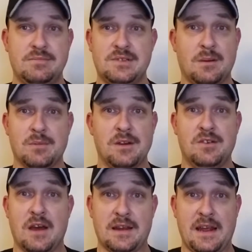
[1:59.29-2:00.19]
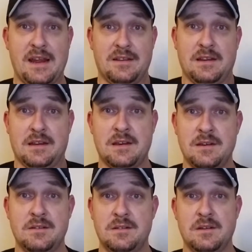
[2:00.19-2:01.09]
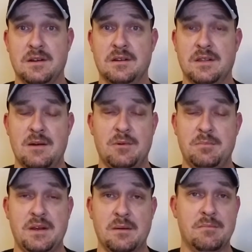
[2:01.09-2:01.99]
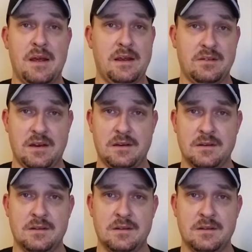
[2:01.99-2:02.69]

something gigantic, you know, that would be amazing.